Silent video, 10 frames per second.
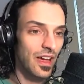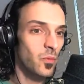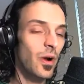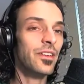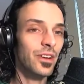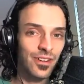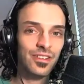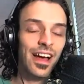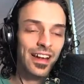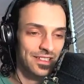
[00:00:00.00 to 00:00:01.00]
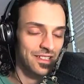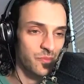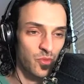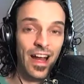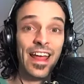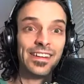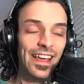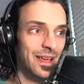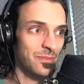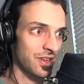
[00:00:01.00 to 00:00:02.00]
whether or not it's the brand
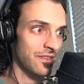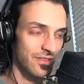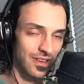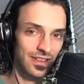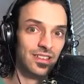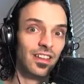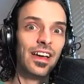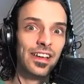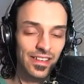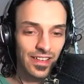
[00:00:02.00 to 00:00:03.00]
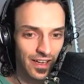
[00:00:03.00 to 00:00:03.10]
names of things like